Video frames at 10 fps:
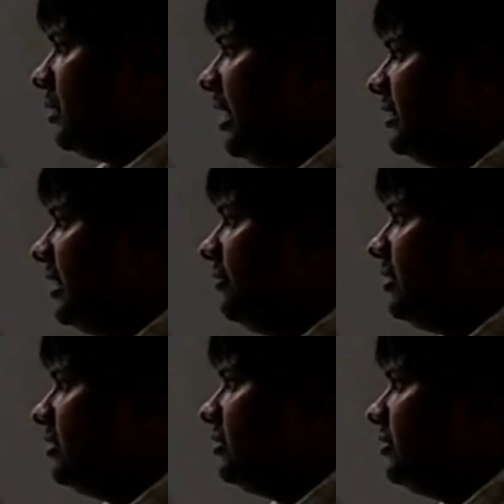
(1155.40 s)
as I
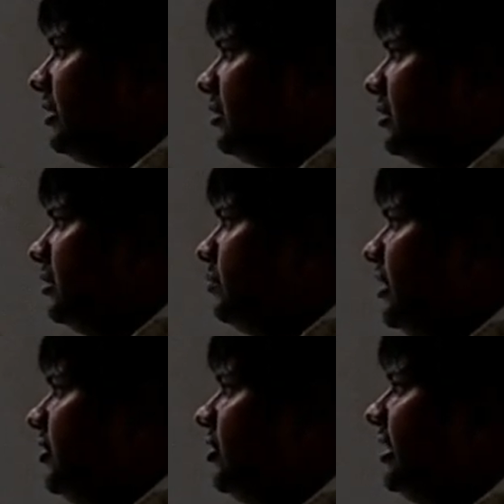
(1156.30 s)
was
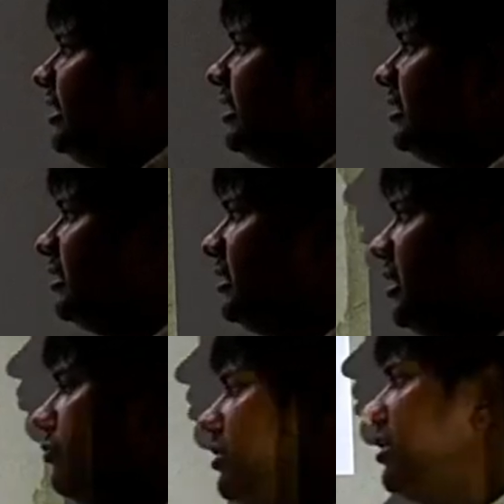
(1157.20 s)
mentioning, this
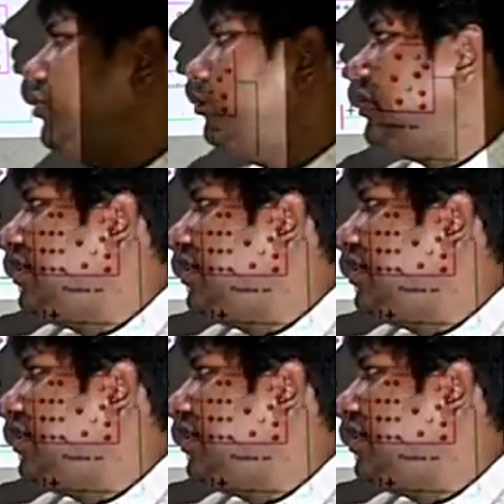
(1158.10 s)
equation you must